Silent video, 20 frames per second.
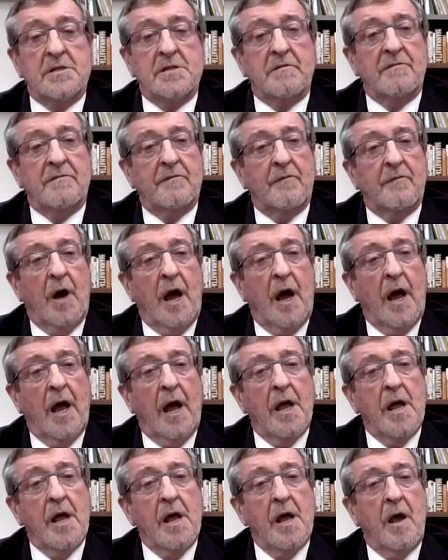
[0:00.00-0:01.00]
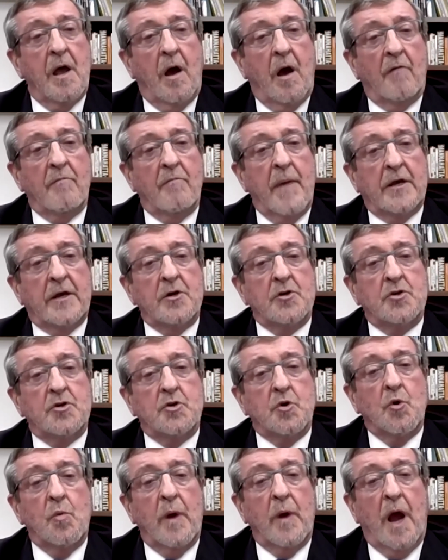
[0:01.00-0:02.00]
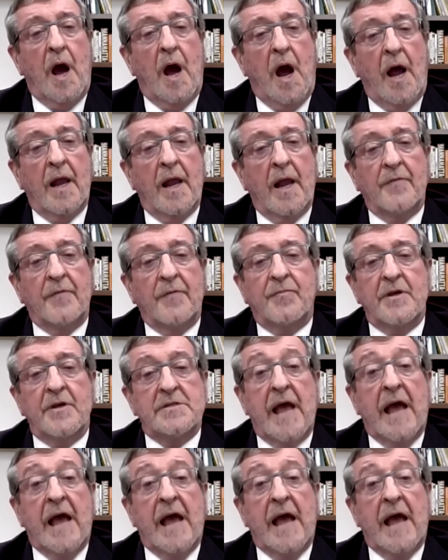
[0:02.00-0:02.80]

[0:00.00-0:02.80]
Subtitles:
of making sure we highlight this